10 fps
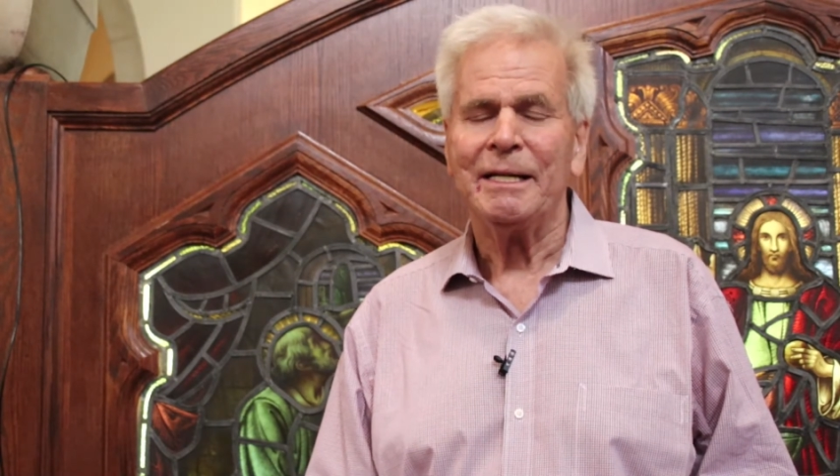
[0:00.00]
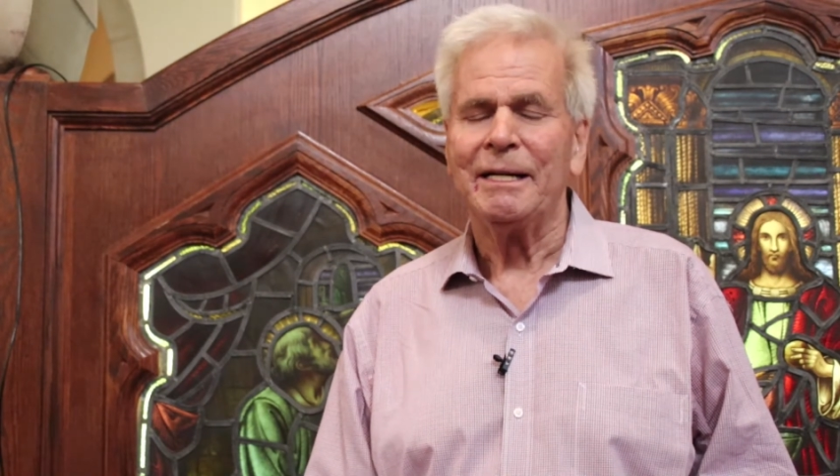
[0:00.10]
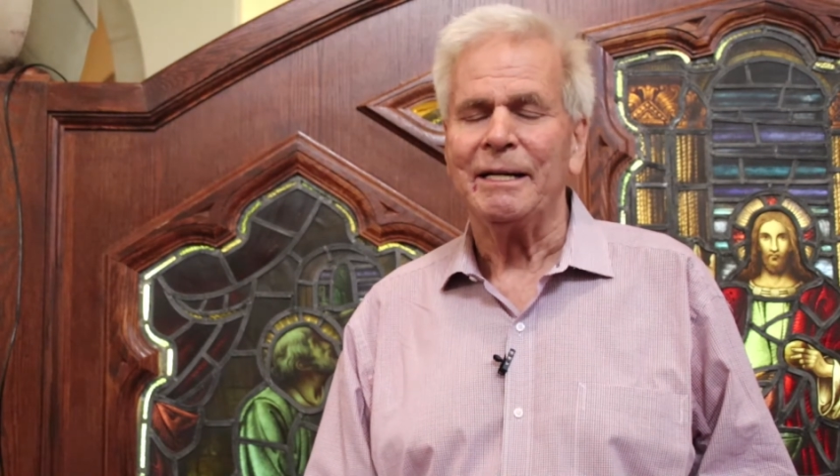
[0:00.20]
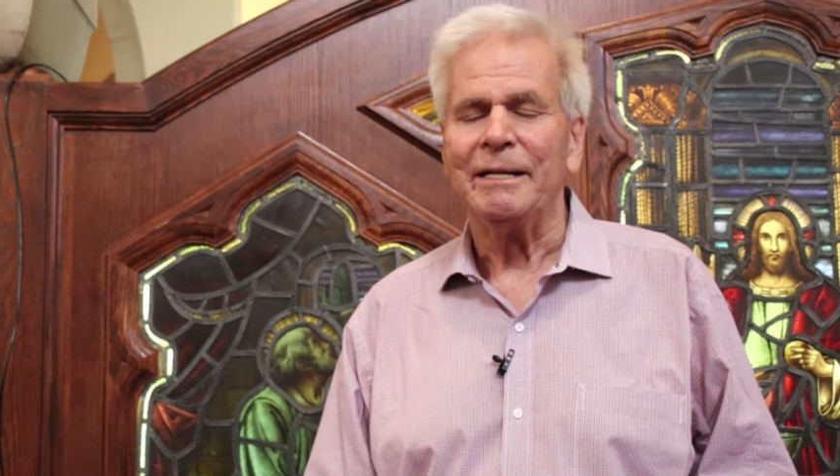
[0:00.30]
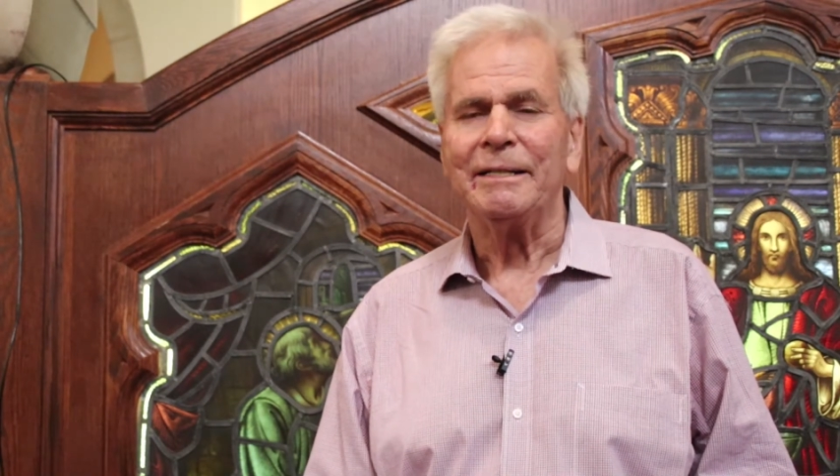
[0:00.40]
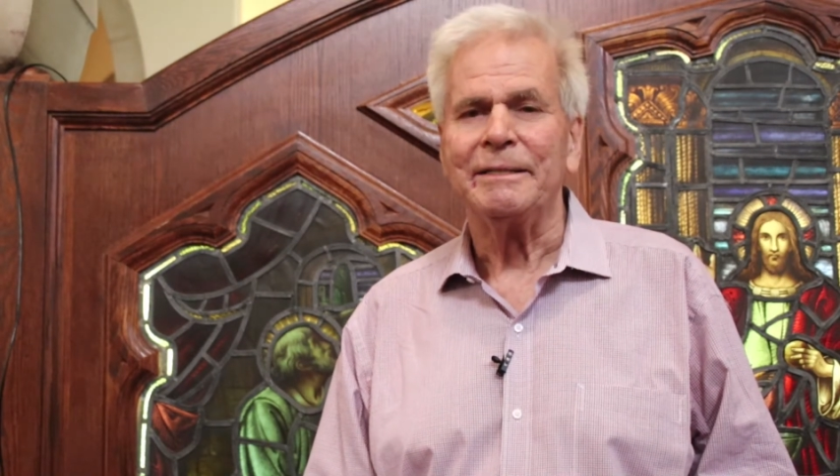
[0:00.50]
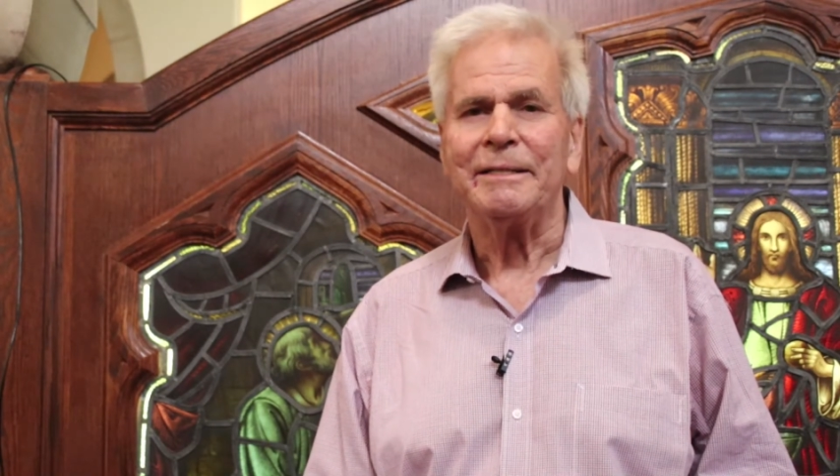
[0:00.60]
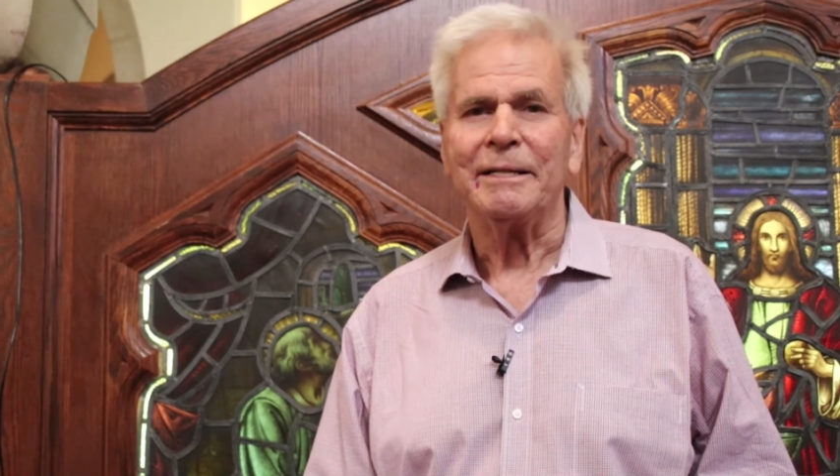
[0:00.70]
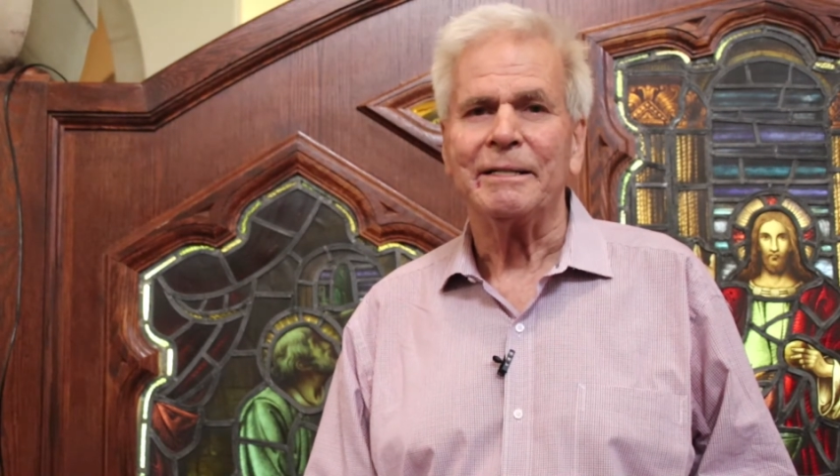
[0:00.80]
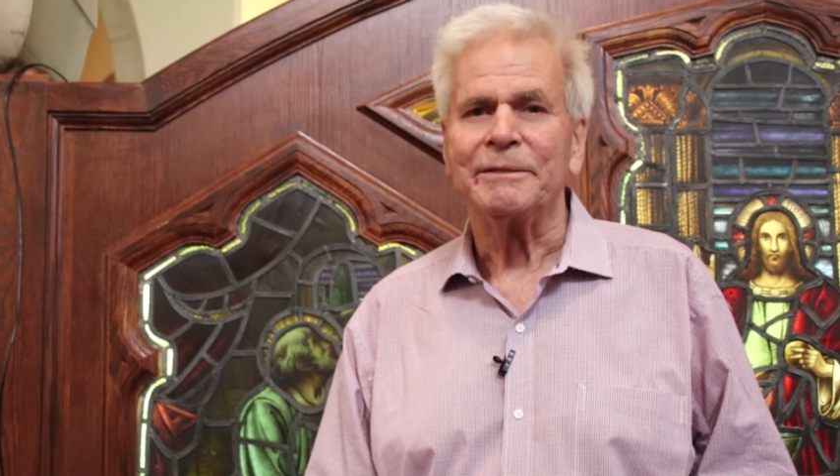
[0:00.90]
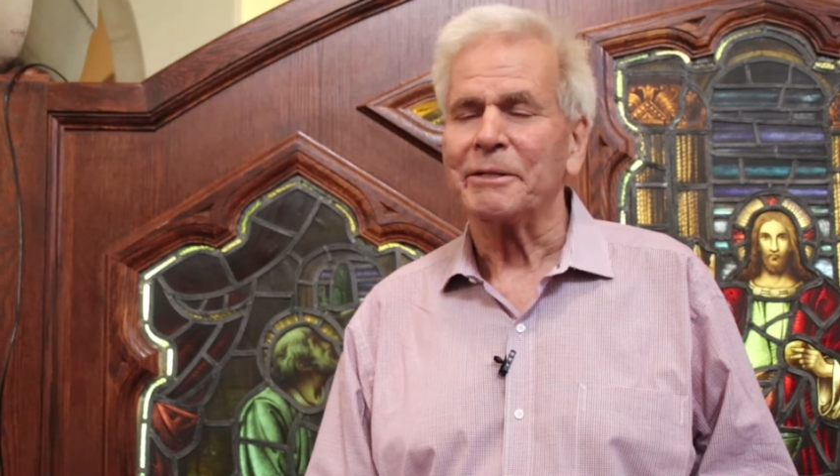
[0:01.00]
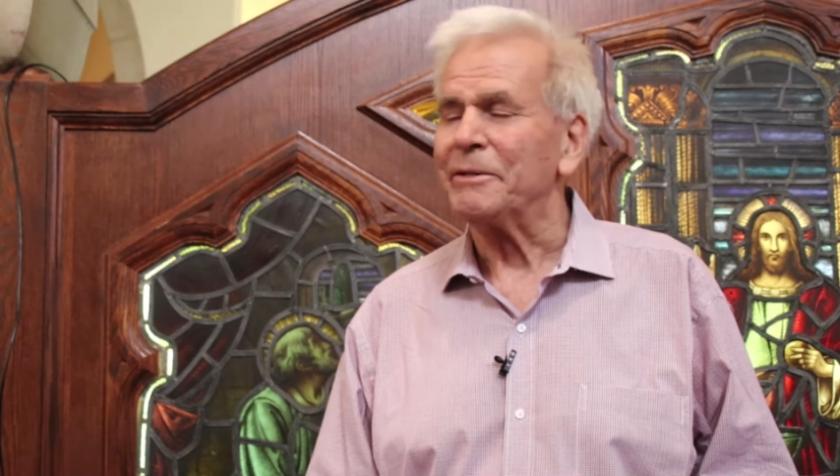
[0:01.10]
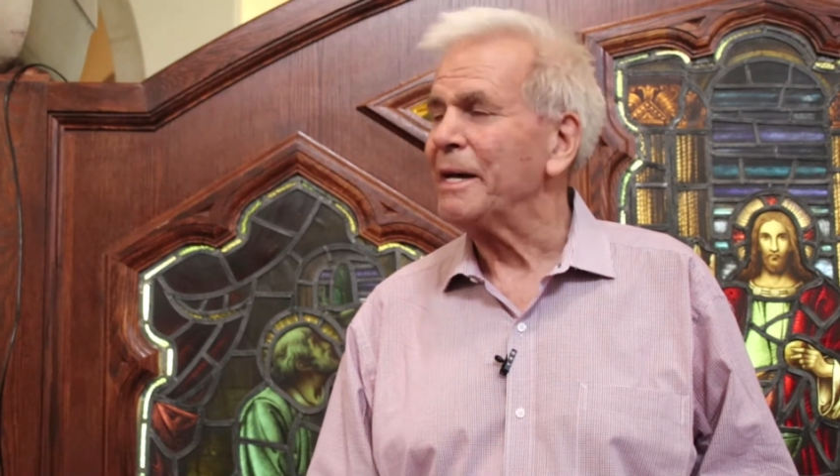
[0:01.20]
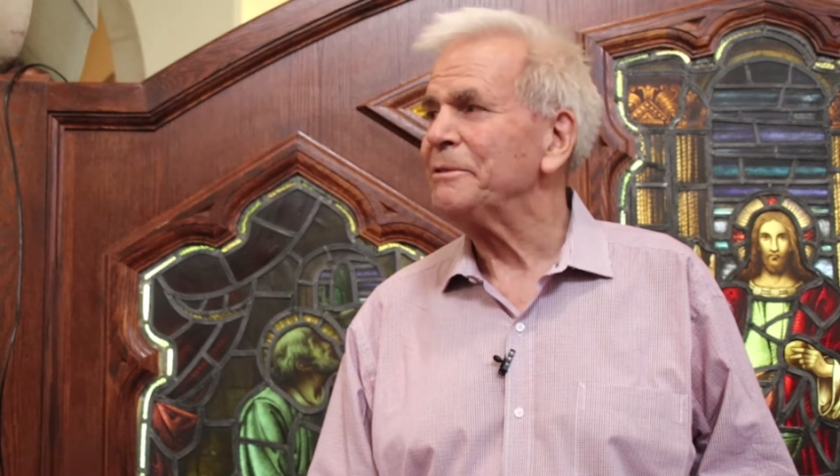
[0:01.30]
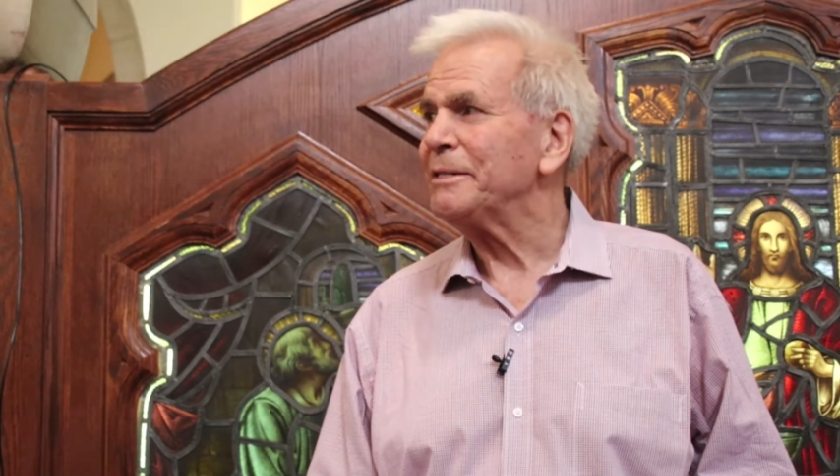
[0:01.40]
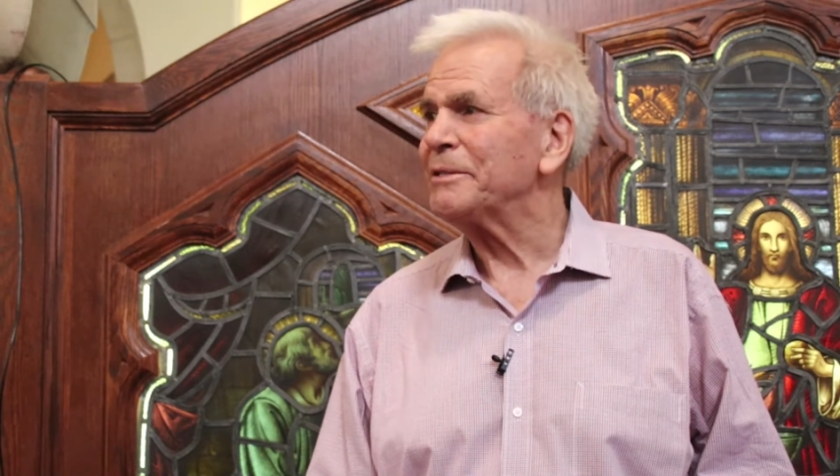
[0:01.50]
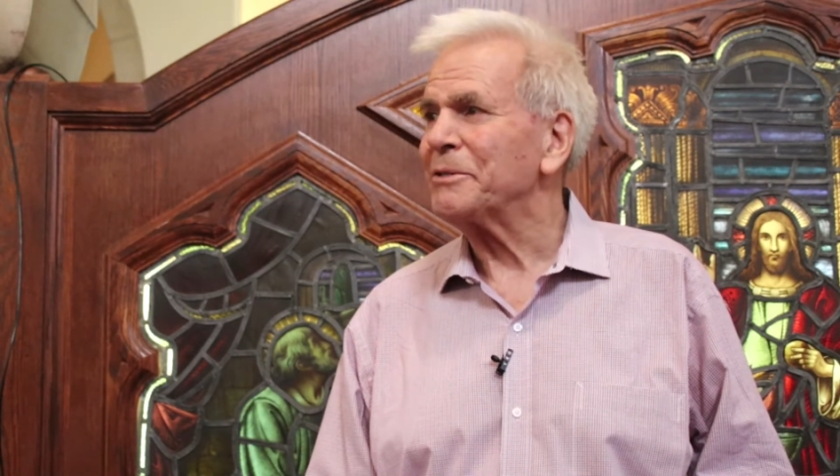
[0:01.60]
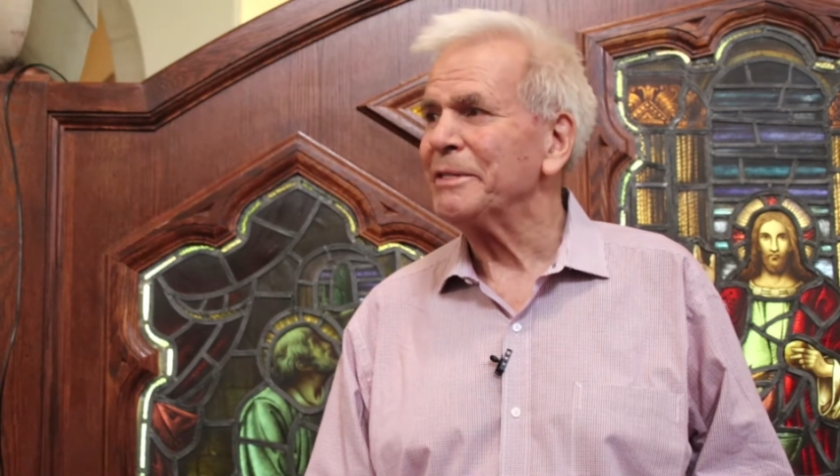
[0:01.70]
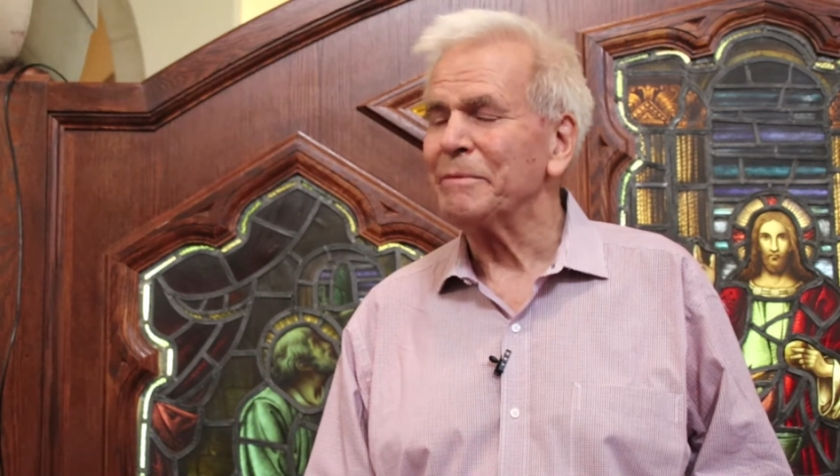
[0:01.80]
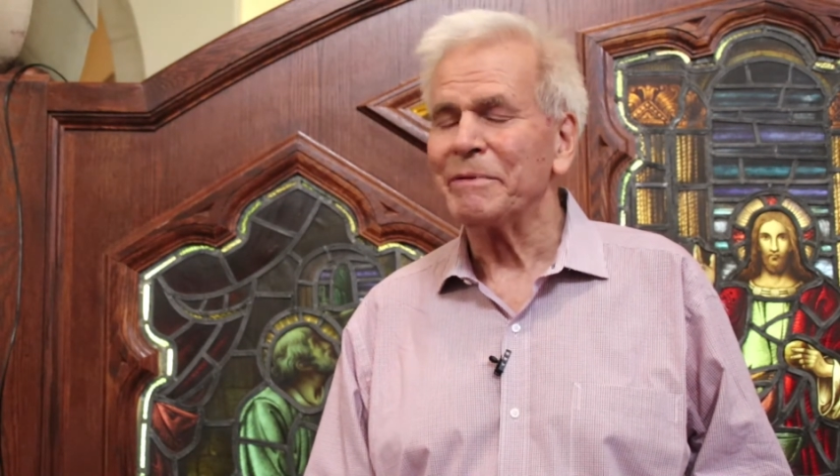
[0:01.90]
And so Adrian's
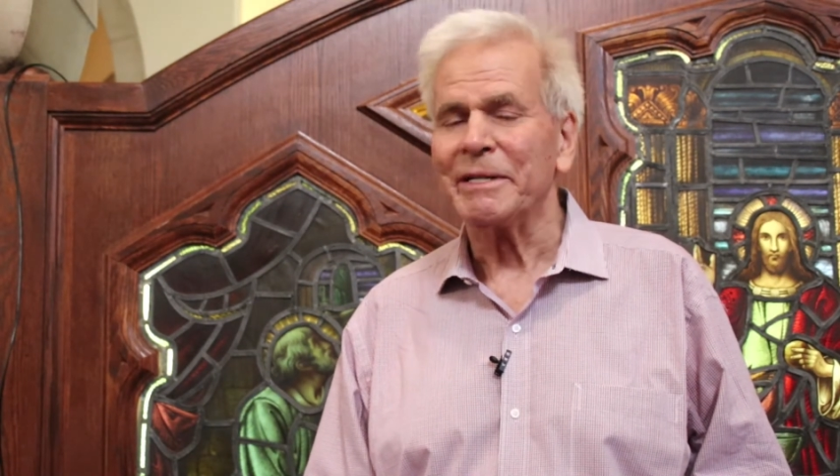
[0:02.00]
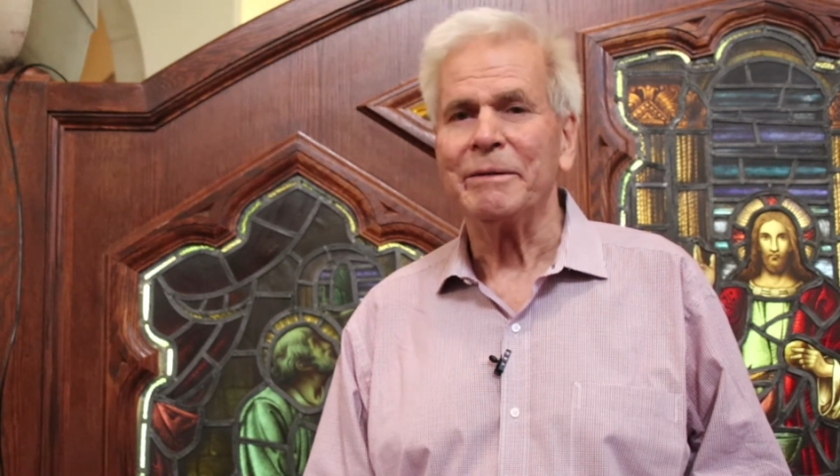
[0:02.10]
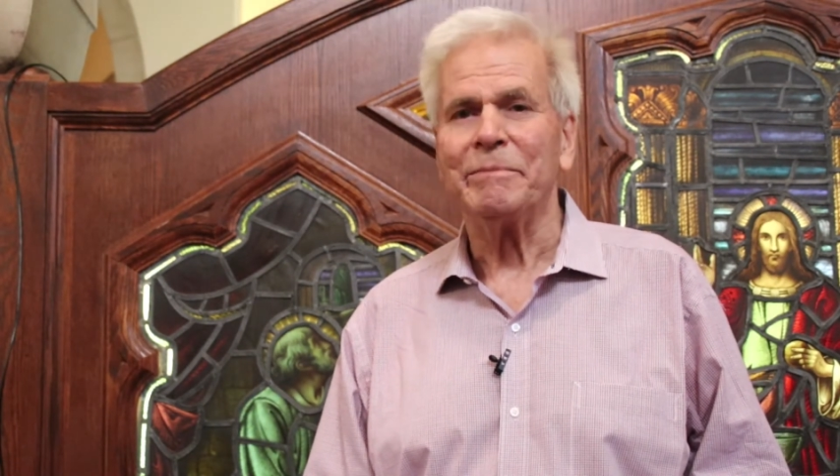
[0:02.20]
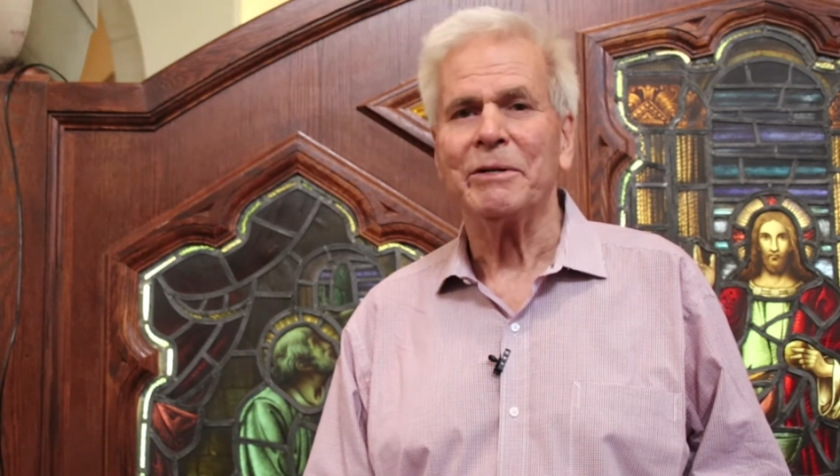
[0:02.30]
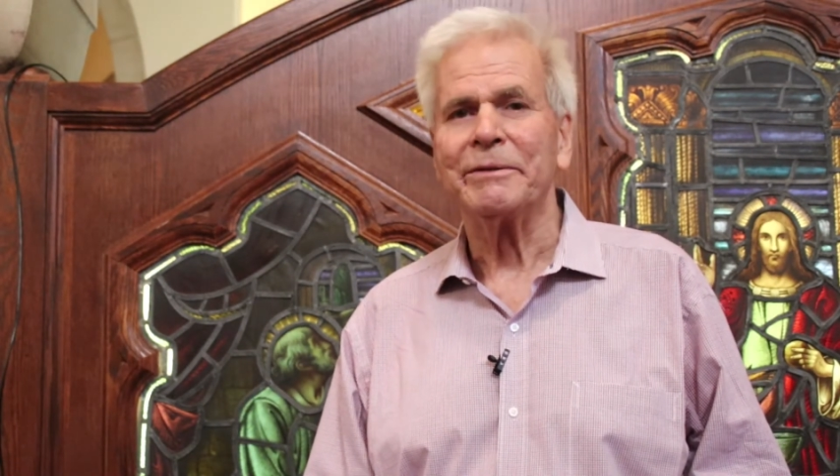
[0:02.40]
going to play both